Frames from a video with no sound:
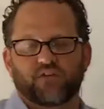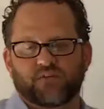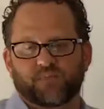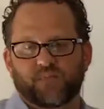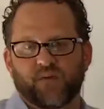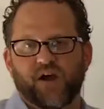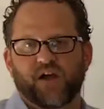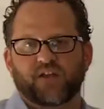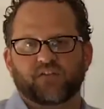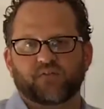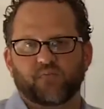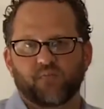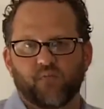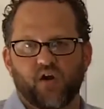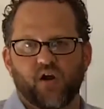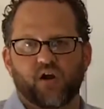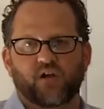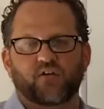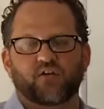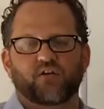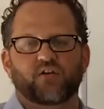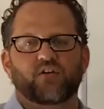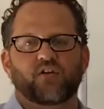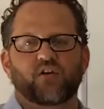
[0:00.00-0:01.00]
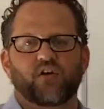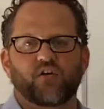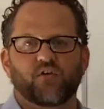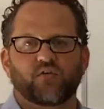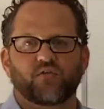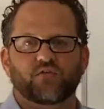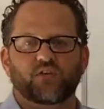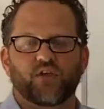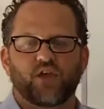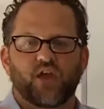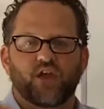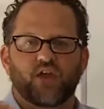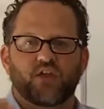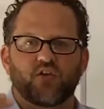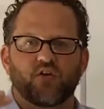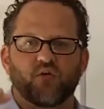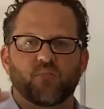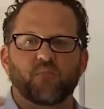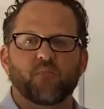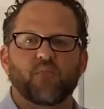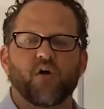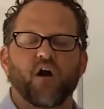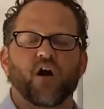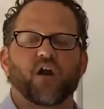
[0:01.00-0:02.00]
response marketer knows your
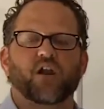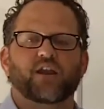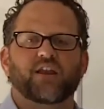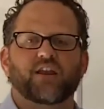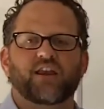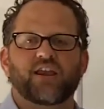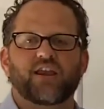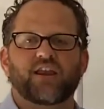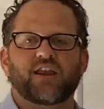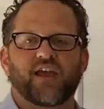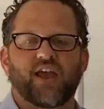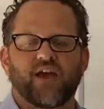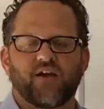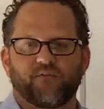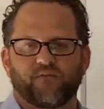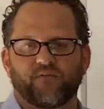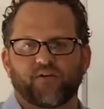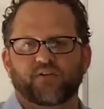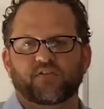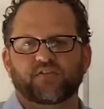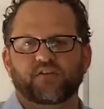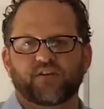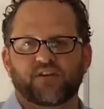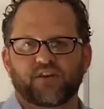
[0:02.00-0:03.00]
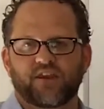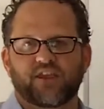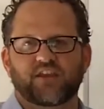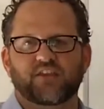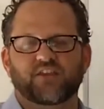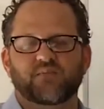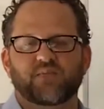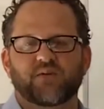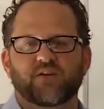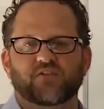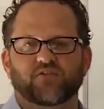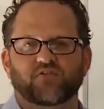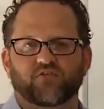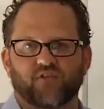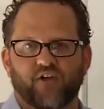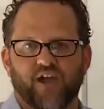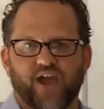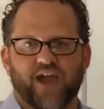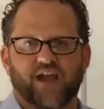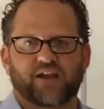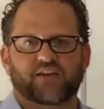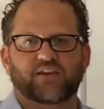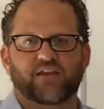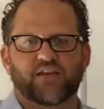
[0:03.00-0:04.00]
marketing efforts need to be
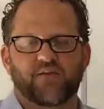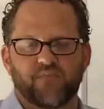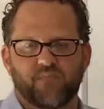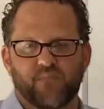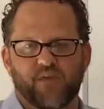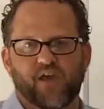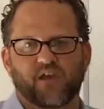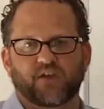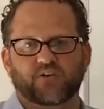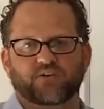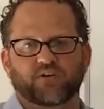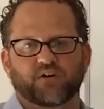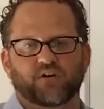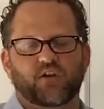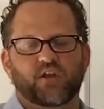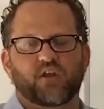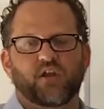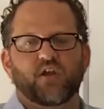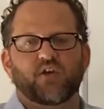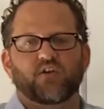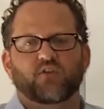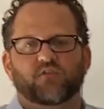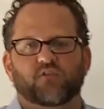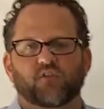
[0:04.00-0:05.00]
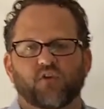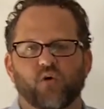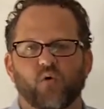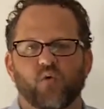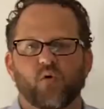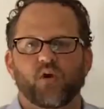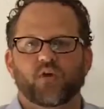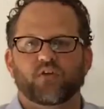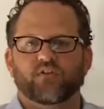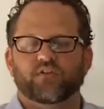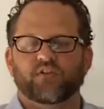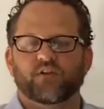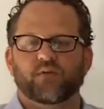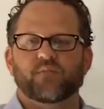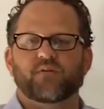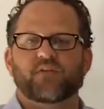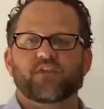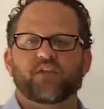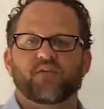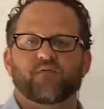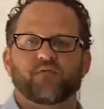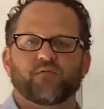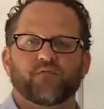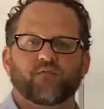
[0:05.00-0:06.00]
tracked and measured. So some of
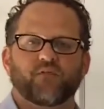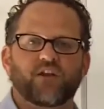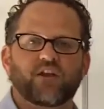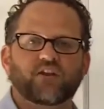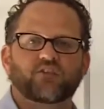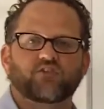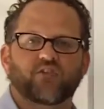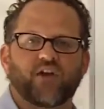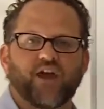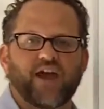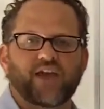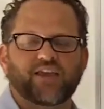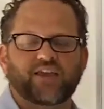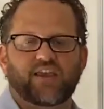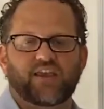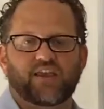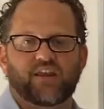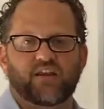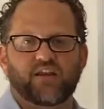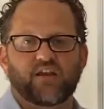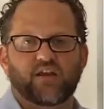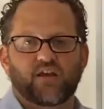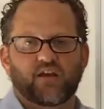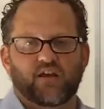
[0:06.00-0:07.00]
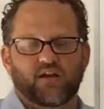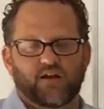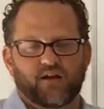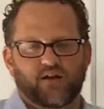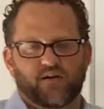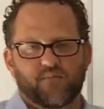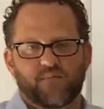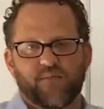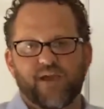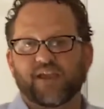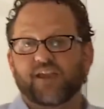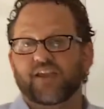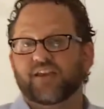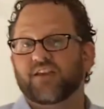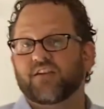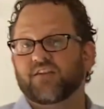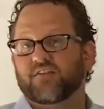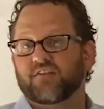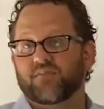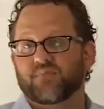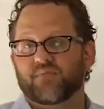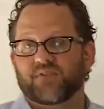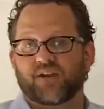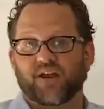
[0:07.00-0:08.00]
the free tracking
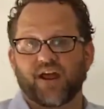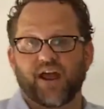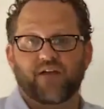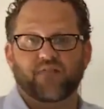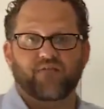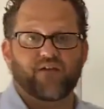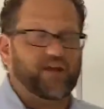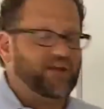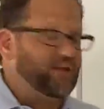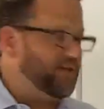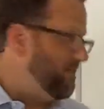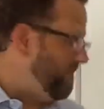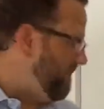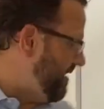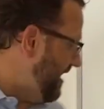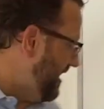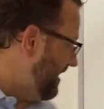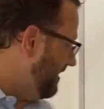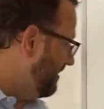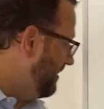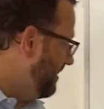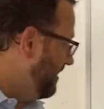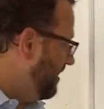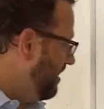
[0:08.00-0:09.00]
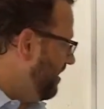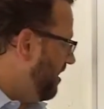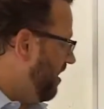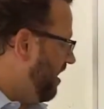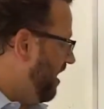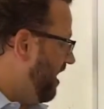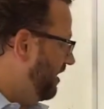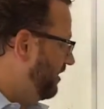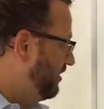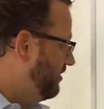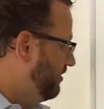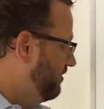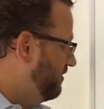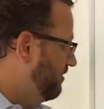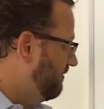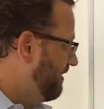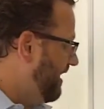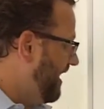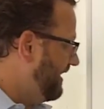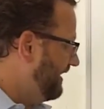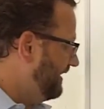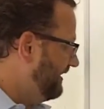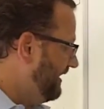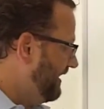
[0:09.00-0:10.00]
mechanisms that I recommend are Google
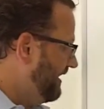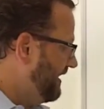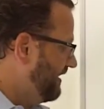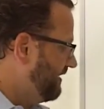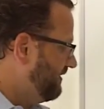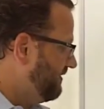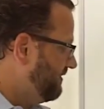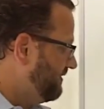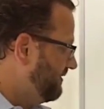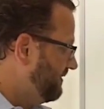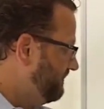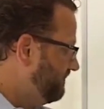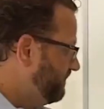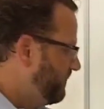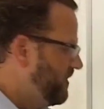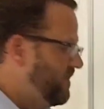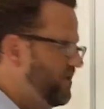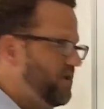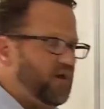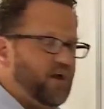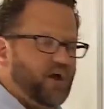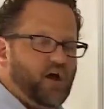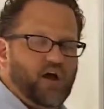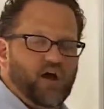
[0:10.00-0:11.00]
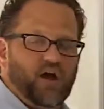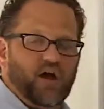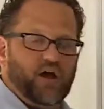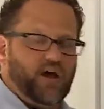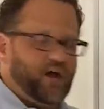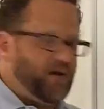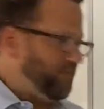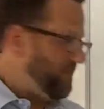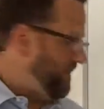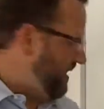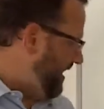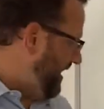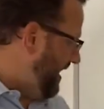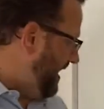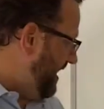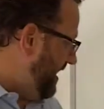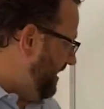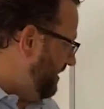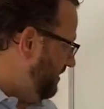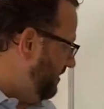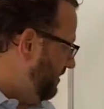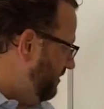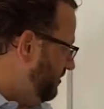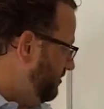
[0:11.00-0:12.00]
Analytics
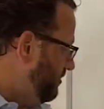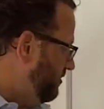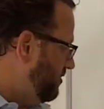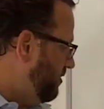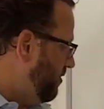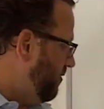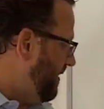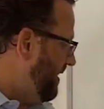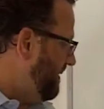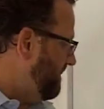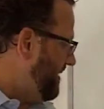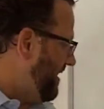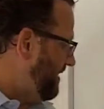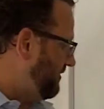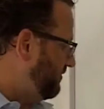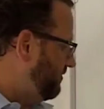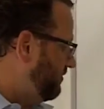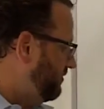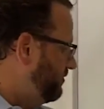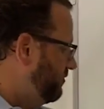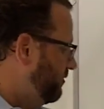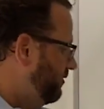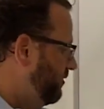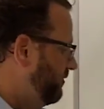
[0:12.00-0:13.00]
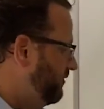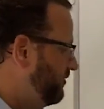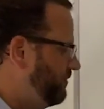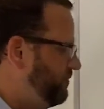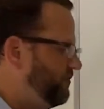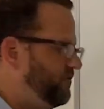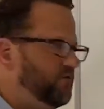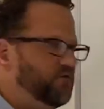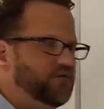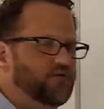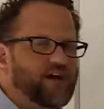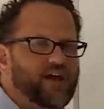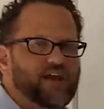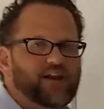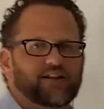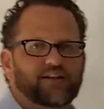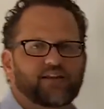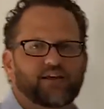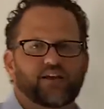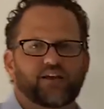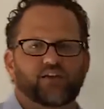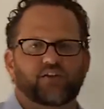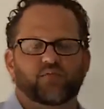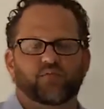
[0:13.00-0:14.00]
and Google Webmaster Tools. Google
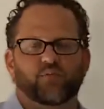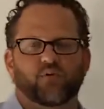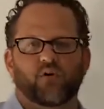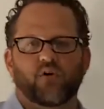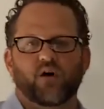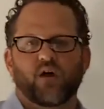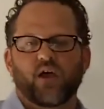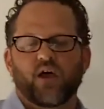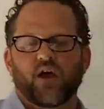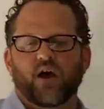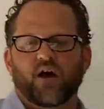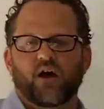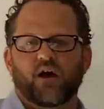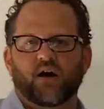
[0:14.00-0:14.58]
Analytics will